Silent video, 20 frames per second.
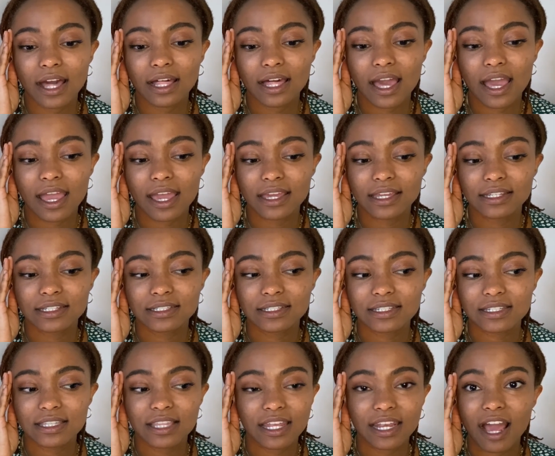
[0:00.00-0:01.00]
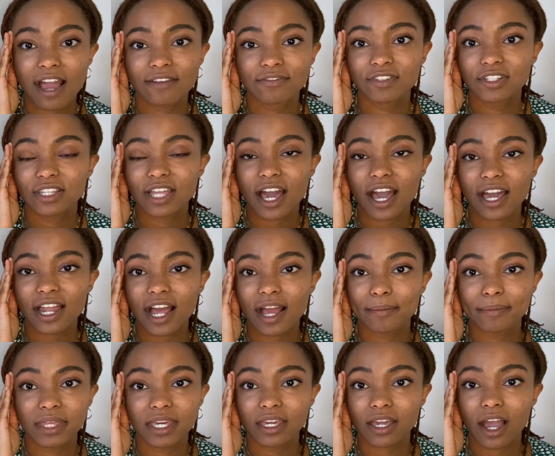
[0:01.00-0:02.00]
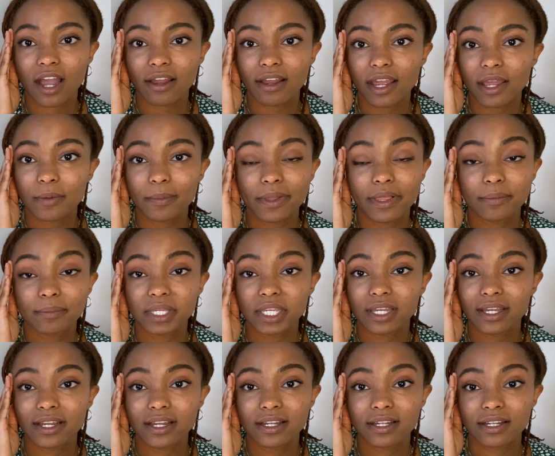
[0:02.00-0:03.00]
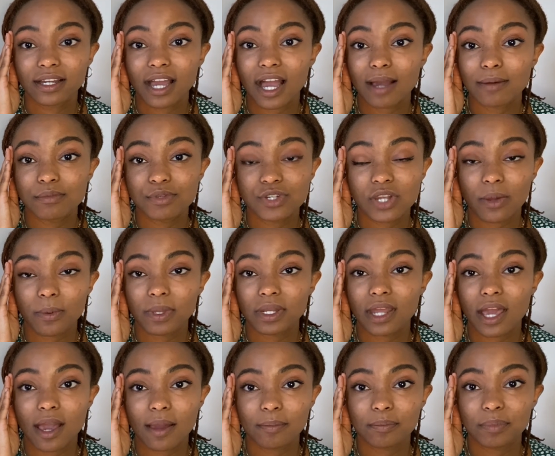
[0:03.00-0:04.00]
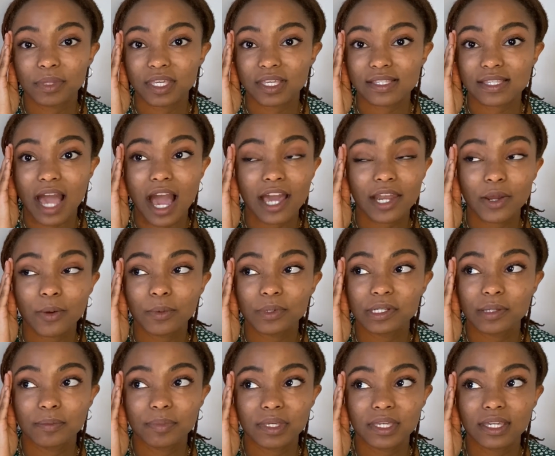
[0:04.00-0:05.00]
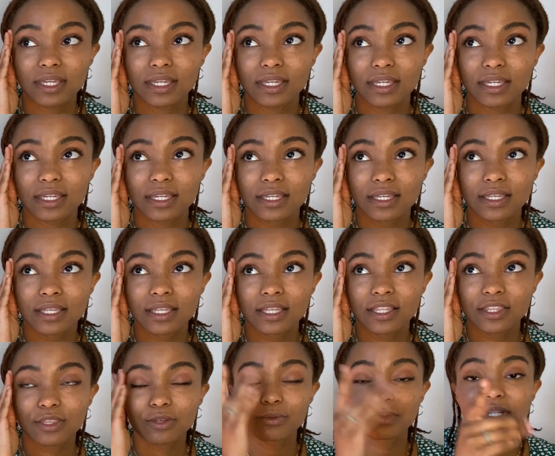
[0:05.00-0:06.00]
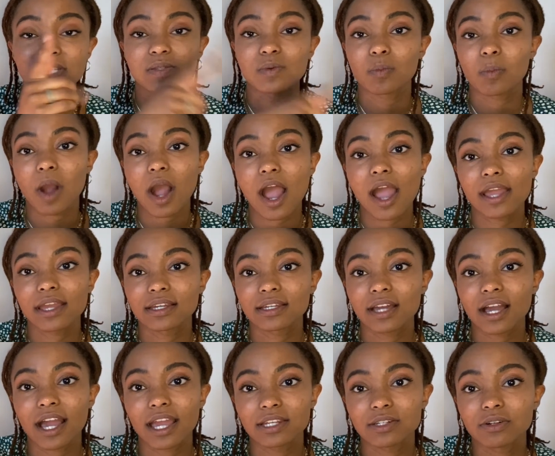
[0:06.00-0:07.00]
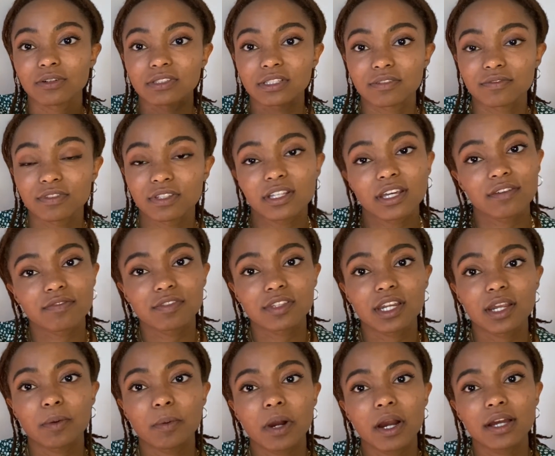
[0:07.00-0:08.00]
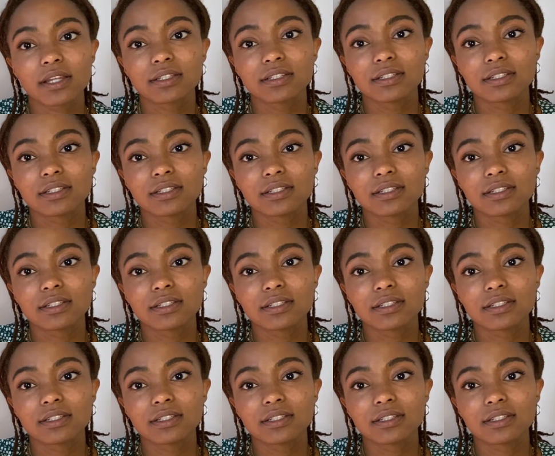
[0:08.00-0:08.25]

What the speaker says: And then after that, I'm like, all right, well, I'm here. I'm showing up because I don't want to be the reason why I don't live the life that I want.